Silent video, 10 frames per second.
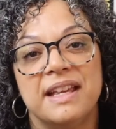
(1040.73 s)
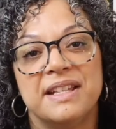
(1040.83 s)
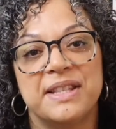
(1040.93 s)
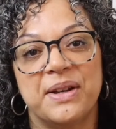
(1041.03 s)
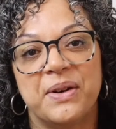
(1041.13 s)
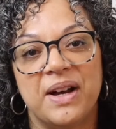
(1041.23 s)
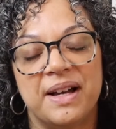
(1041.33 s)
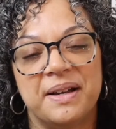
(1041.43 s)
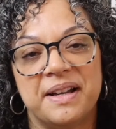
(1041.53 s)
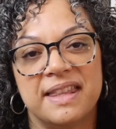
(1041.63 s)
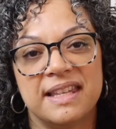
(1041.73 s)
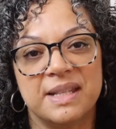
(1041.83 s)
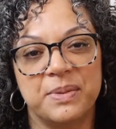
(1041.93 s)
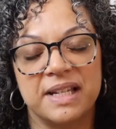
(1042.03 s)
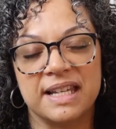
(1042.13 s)
So uh,
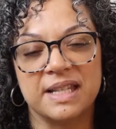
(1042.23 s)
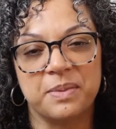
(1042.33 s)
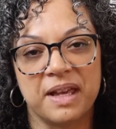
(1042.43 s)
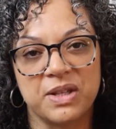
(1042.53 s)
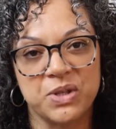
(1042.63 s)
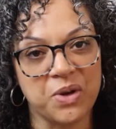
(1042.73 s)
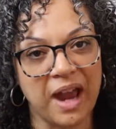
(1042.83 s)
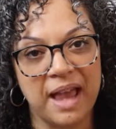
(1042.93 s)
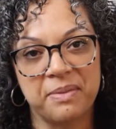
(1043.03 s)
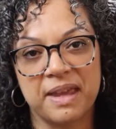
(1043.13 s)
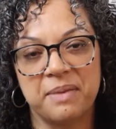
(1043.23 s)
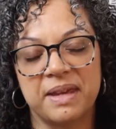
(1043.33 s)
this book is about scribing,